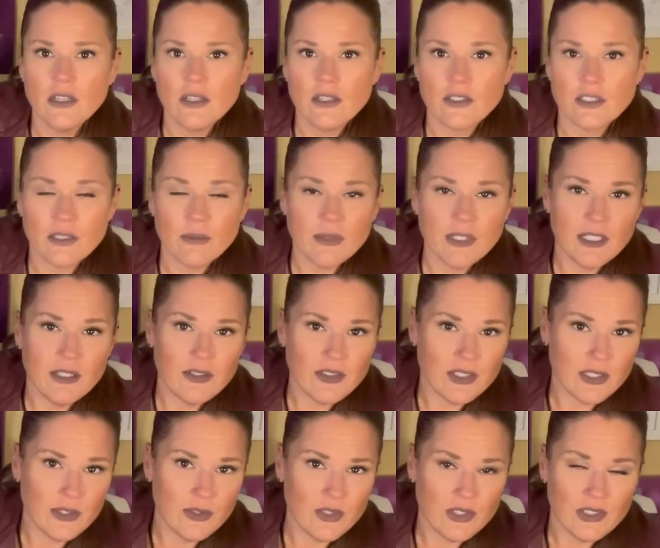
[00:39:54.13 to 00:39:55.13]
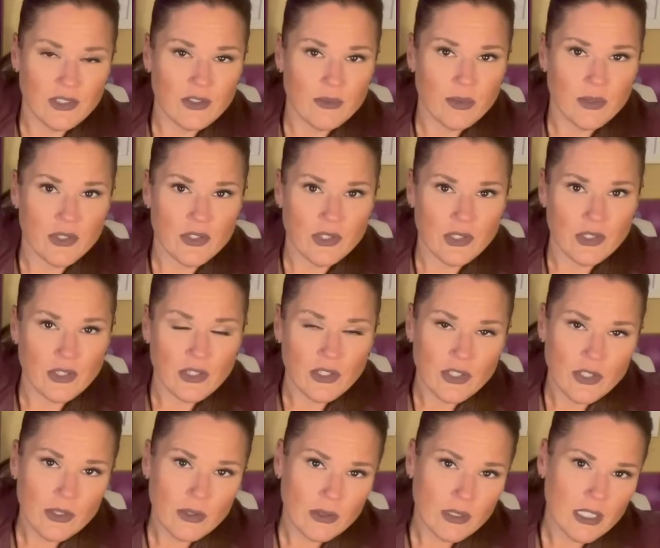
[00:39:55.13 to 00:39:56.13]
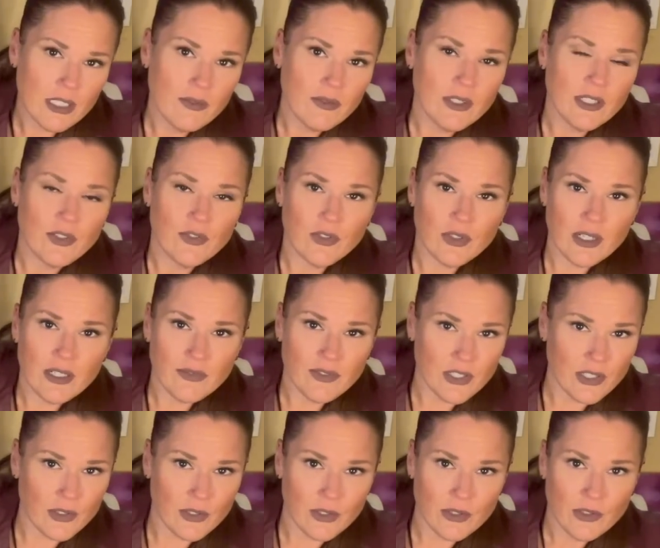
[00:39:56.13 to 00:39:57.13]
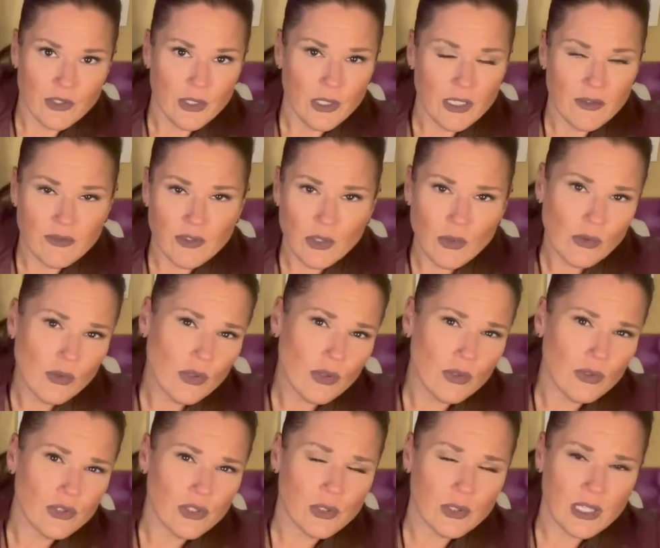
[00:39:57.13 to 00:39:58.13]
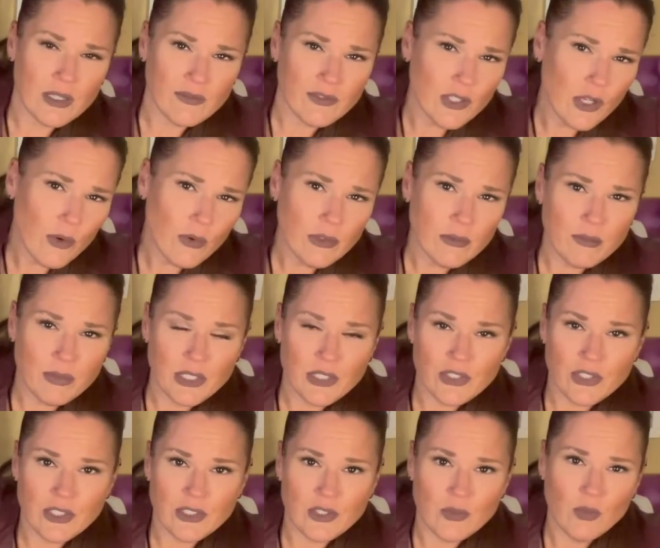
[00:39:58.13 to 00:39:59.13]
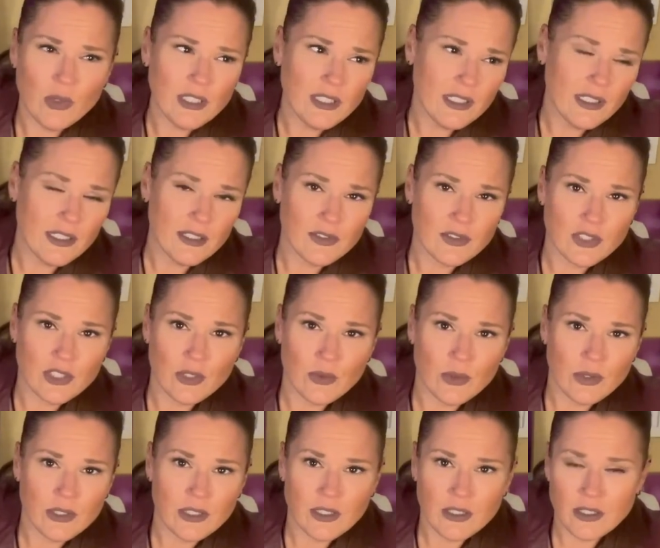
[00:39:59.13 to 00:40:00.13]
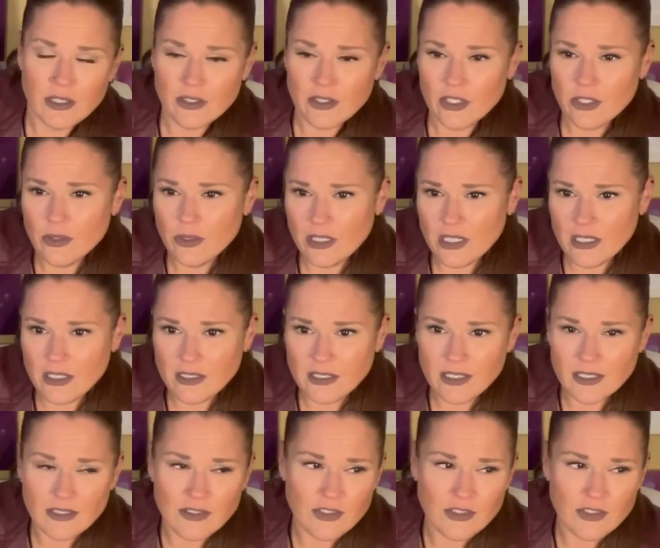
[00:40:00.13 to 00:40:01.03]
Somebody here is accusing the other person. You don't have any drives here. You have no goals. You have no ambitions. What the hell's going on? You need to get a